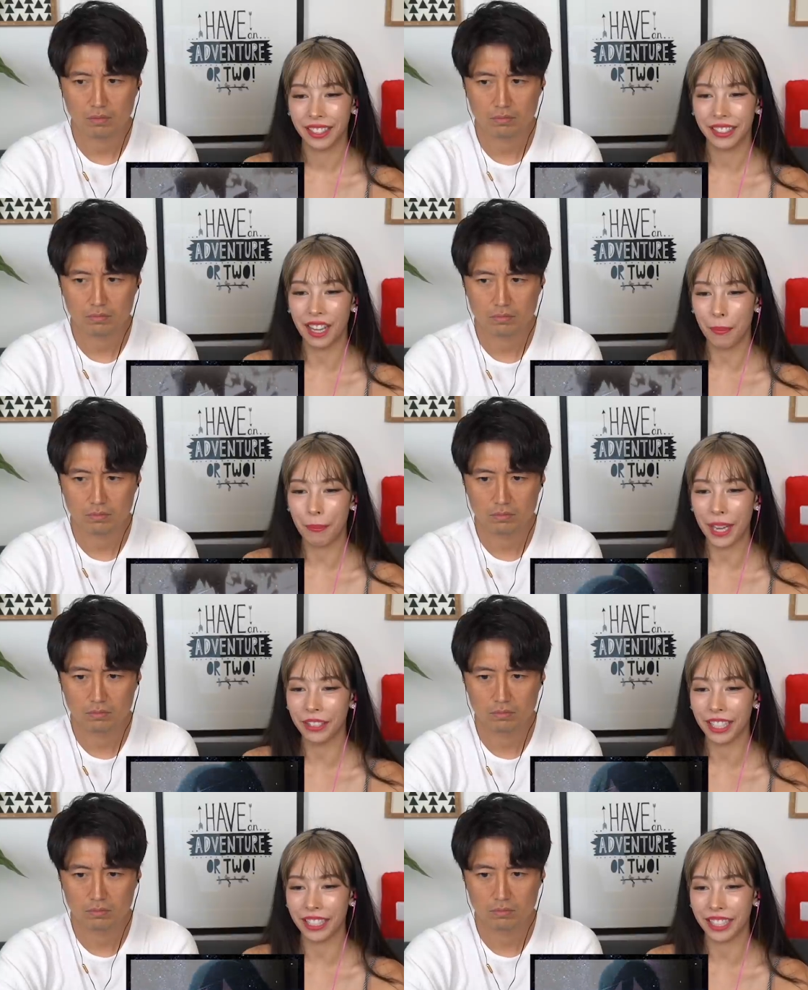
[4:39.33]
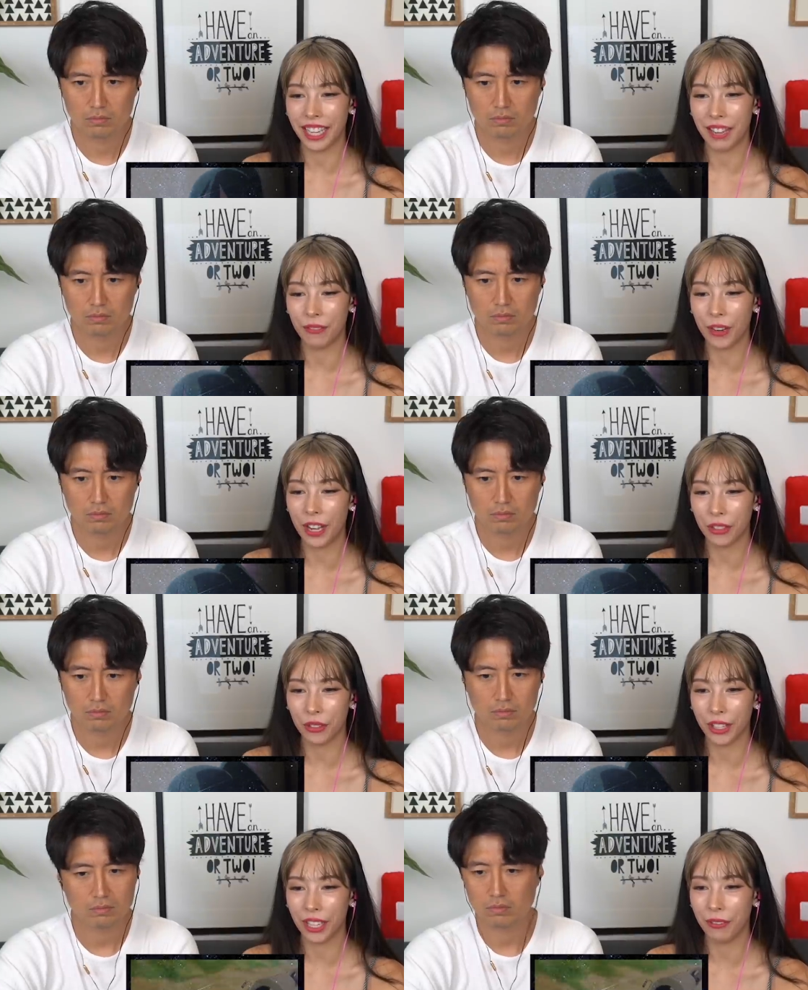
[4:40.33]
Speaker 1: It's not Betelgeuse again.
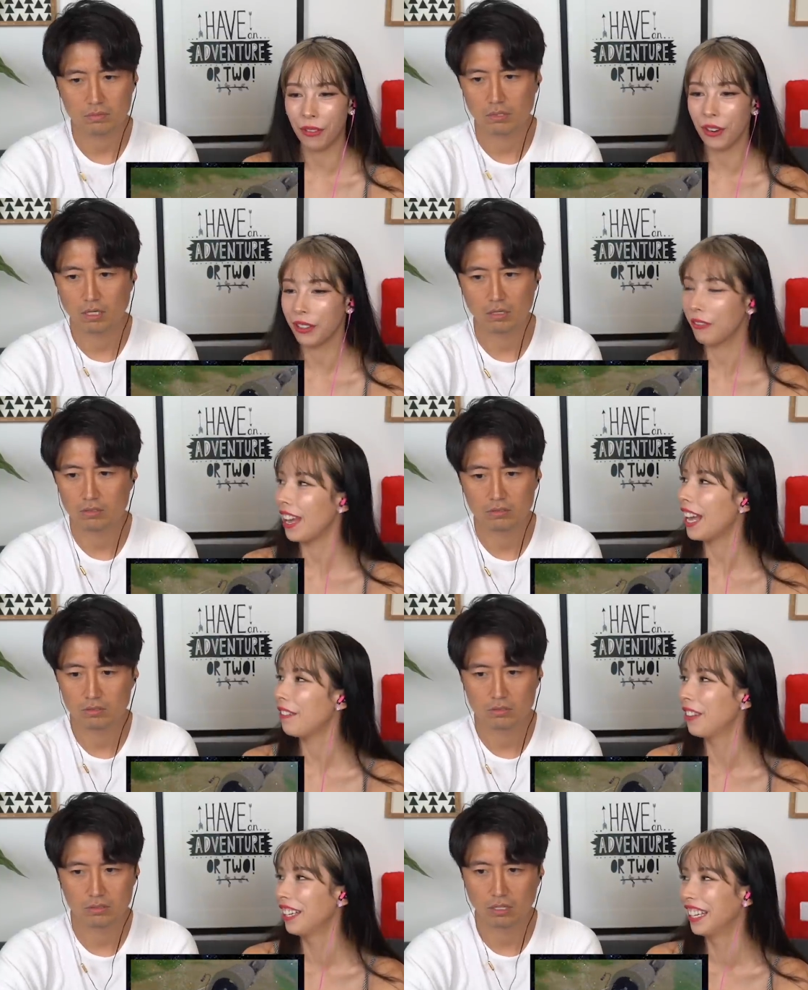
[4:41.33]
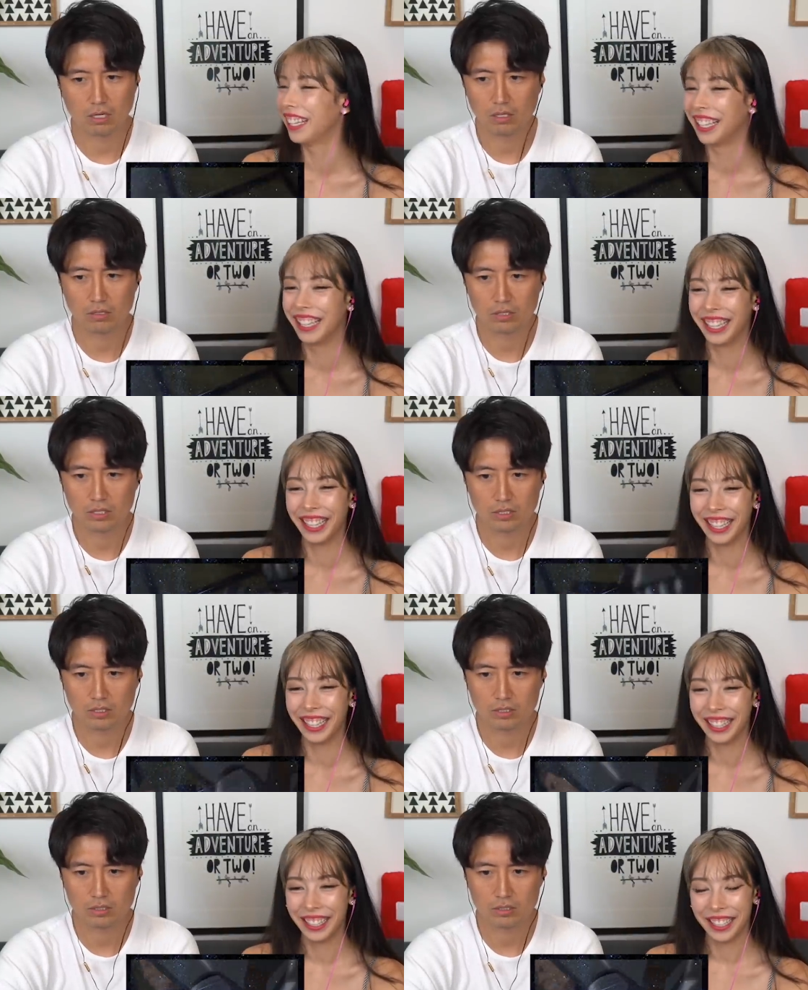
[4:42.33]
Round three, four, no. five.
Speaker 2: No.
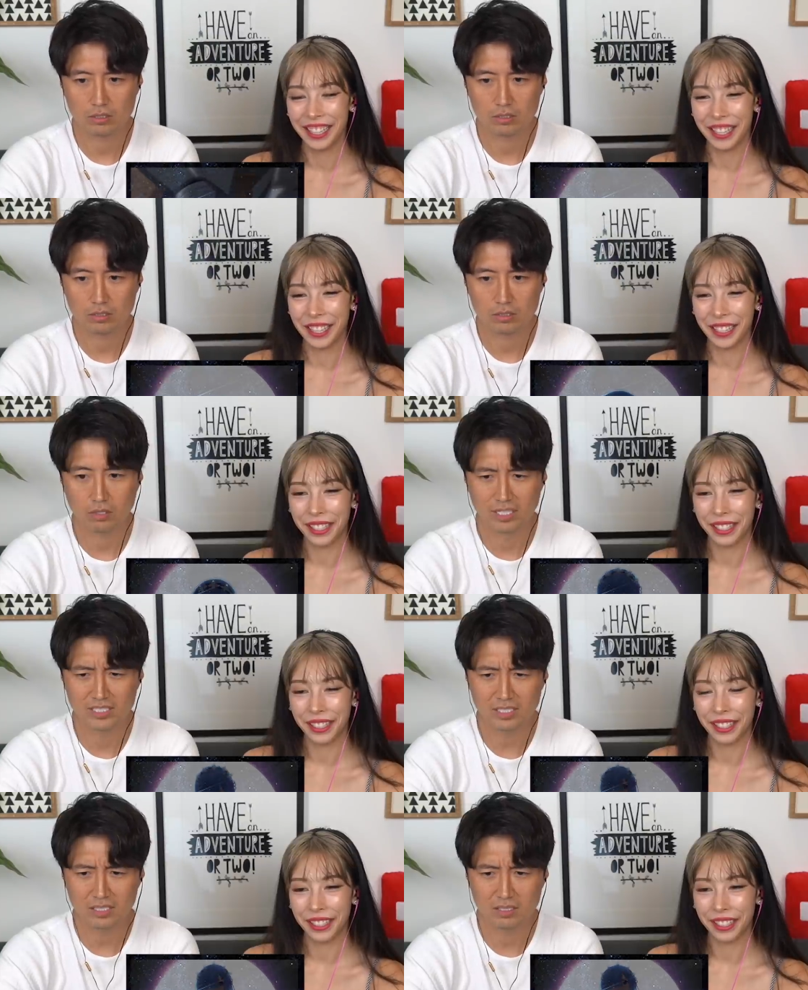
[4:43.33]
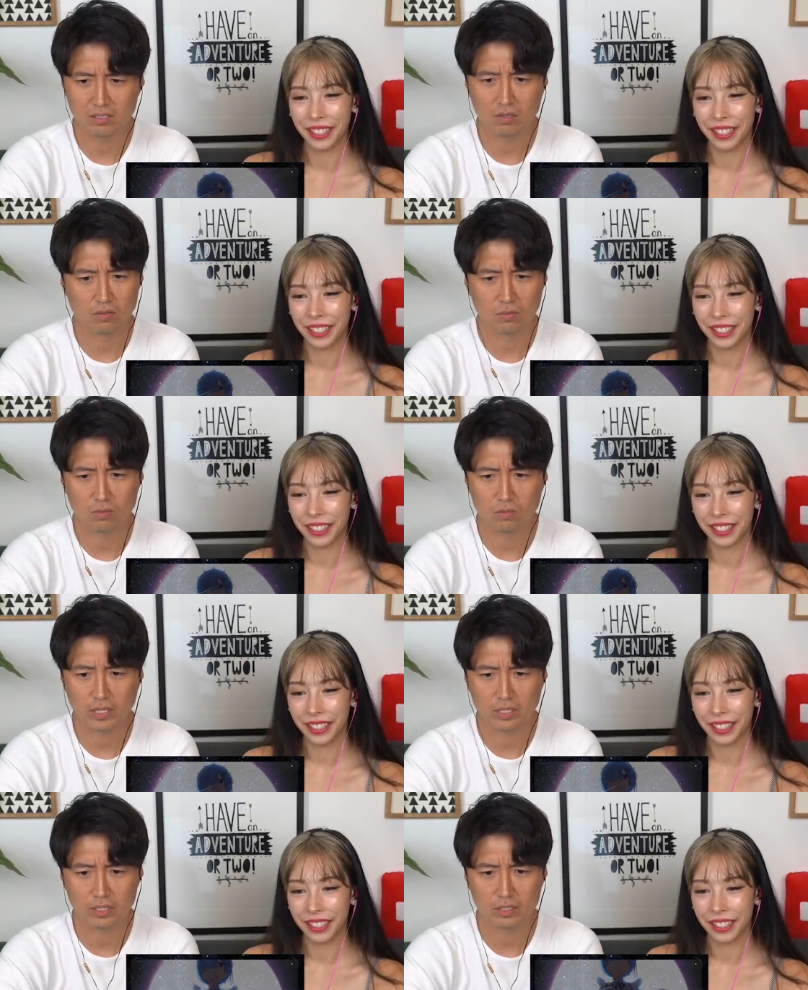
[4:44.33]
Or is it? No.
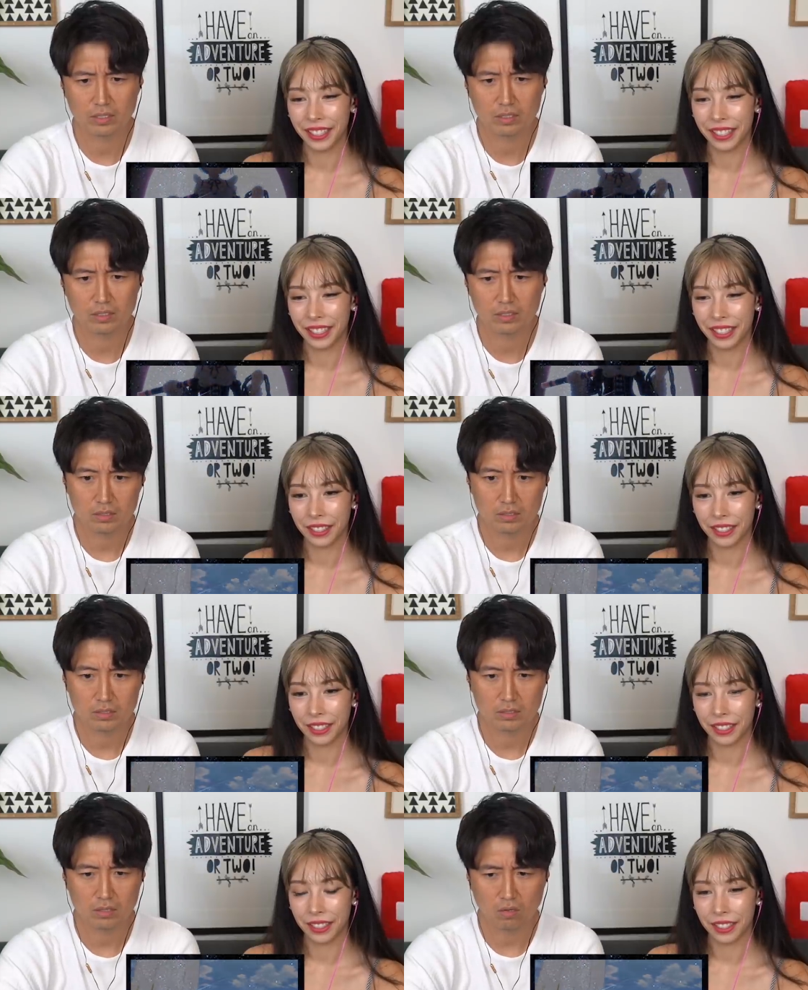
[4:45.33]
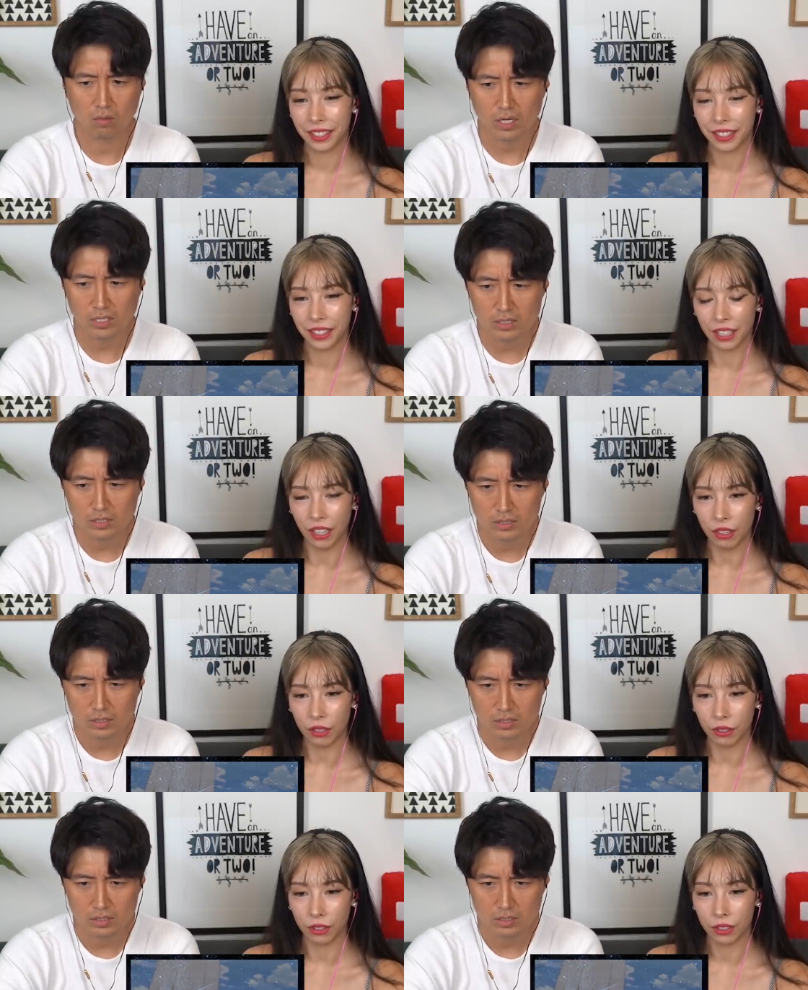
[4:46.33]
Wait. Oh what?
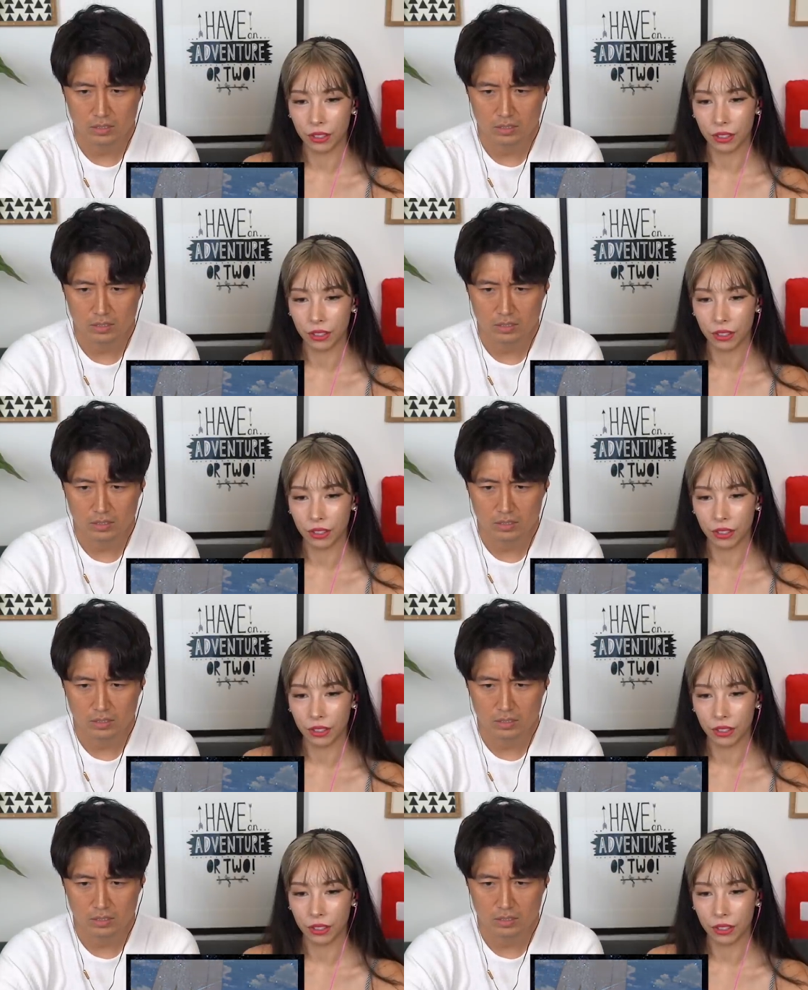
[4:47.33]
No.